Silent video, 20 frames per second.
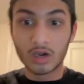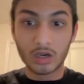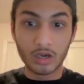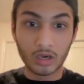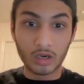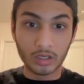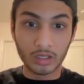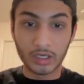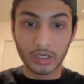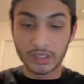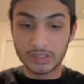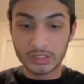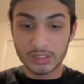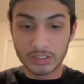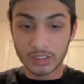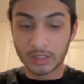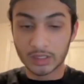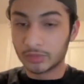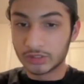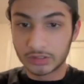on
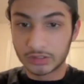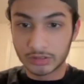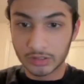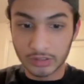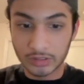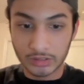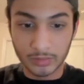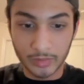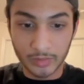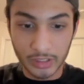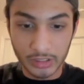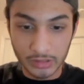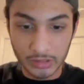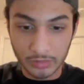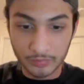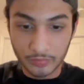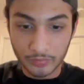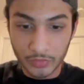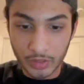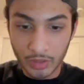IGDM. It's amazing,
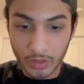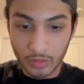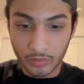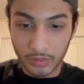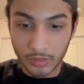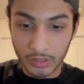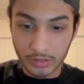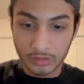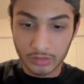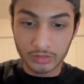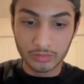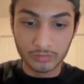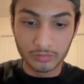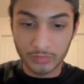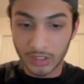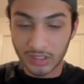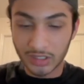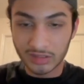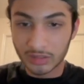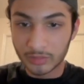right?
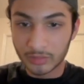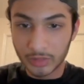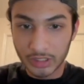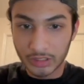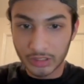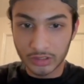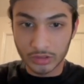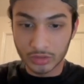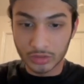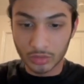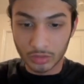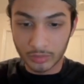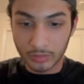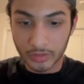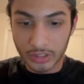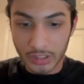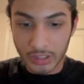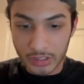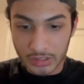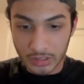Unlimited, there's no
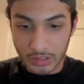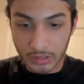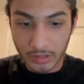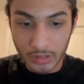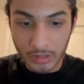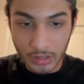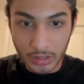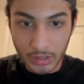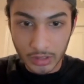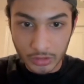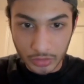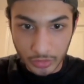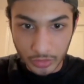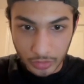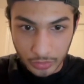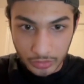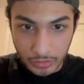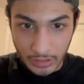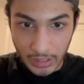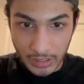limitation. So
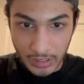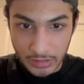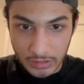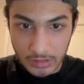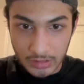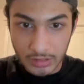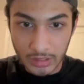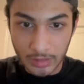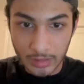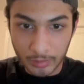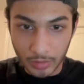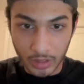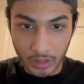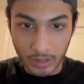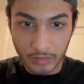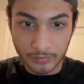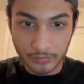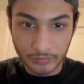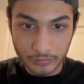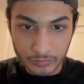use IGDM
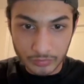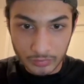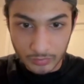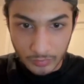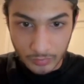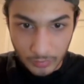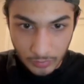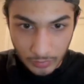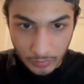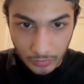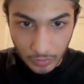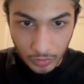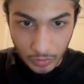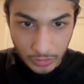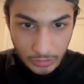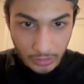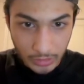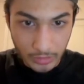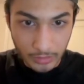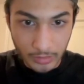Bot. One
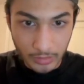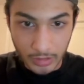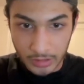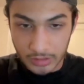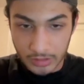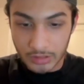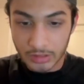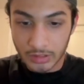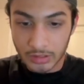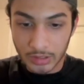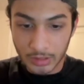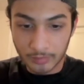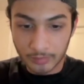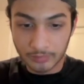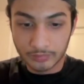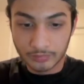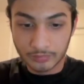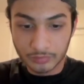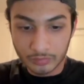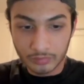second, IGDM
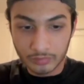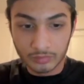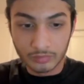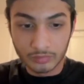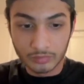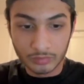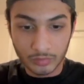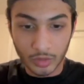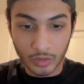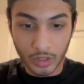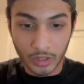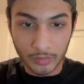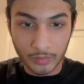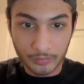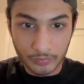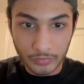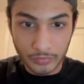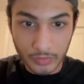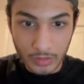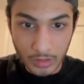Bot.
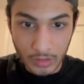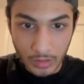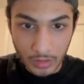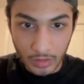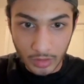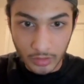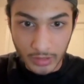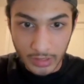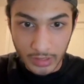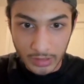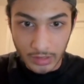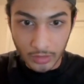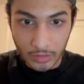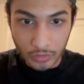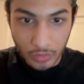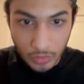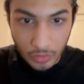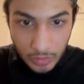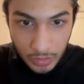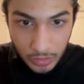Okay, now
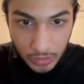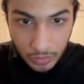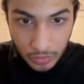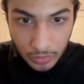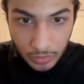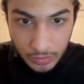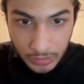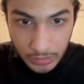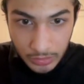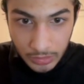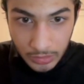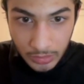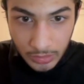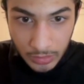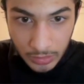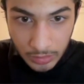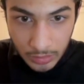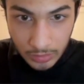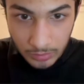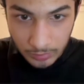you could use
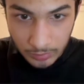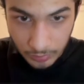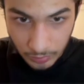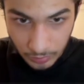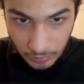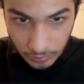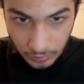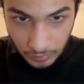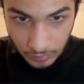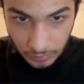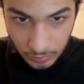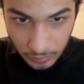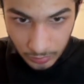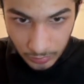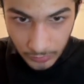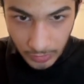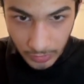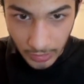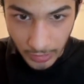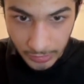
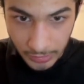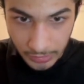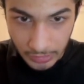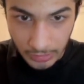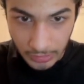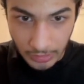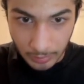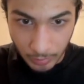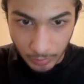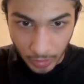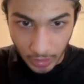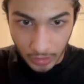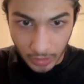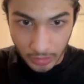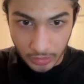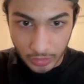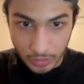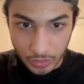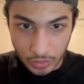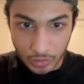IGDM
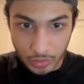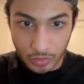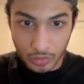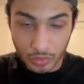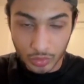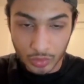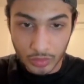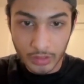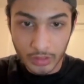Bot to